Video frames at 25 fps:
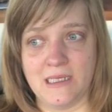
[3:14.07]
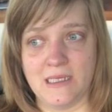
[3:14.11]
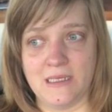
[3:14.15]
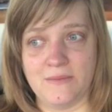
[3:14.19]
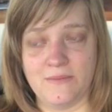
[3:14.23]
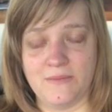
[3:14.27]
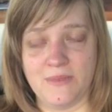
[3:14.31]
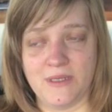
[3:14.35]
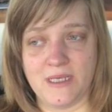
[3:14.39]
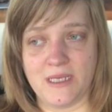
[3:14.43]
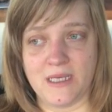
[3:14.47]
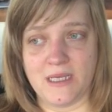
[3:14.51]

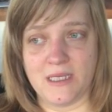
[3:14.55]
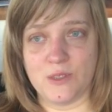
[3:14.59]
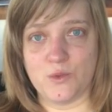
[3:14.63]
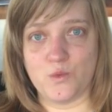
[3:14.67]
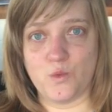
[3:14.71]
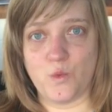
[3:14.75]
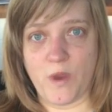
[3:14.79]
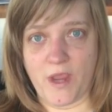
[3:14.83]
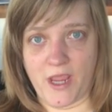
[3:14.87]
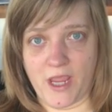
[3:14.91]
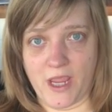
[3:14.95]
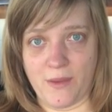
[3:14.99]
because
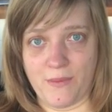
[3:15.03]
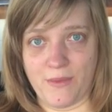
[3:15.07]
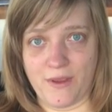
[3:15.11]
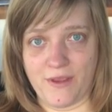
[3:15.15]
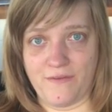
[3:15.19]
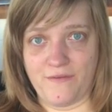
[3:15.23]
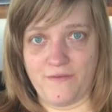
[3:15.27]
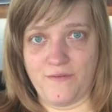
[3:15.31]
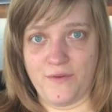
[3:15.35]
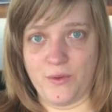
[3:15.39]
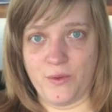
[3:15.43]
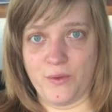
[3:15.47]
weighing my
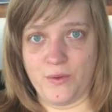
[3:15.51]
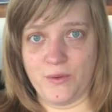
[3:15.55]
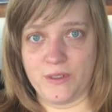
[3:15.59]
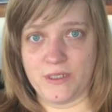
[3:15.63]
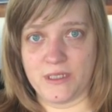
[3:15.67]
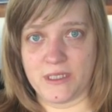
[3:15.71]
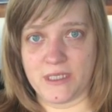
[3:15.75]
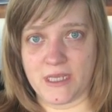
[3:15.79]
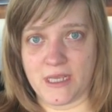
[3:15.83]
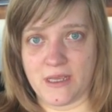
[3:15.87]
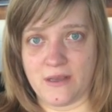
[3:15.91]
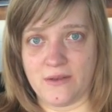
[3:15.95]
food
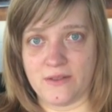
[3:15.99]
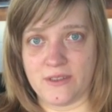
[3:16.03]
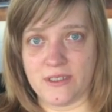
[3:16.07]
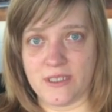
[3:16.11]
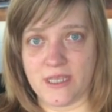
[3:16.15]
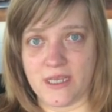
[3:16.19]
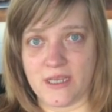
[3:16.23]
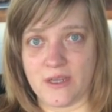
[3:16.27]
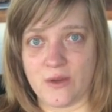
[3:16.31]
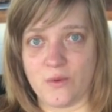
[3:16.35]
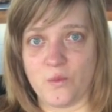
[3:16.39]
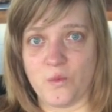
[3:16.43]
sounds
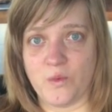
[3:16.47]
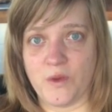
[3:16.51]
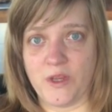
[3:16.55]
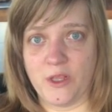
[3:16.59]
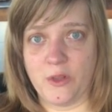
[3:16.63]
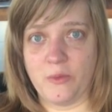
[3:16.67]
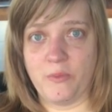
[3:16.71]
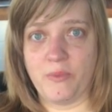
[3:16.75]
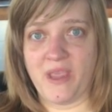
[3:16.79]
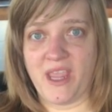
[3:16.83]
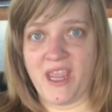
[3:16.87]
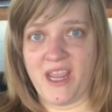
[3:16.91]
like a real
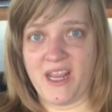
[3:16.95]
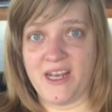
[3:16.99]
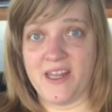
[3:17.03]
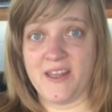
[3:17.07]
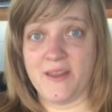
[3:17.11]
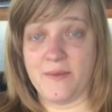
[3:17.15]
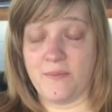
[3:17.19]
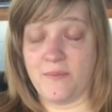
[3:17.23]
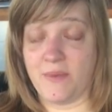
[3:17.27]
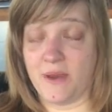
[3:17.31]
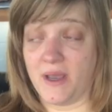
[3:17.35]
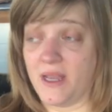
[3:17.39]
pain in the
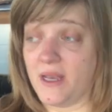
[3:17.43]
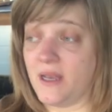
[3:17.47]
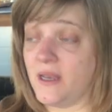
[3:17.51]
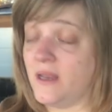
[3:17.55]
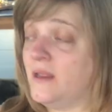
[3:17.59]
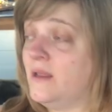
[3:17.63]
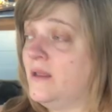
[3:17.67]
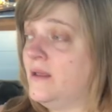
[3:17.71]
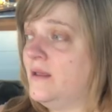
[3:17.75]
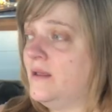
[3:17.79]
butt.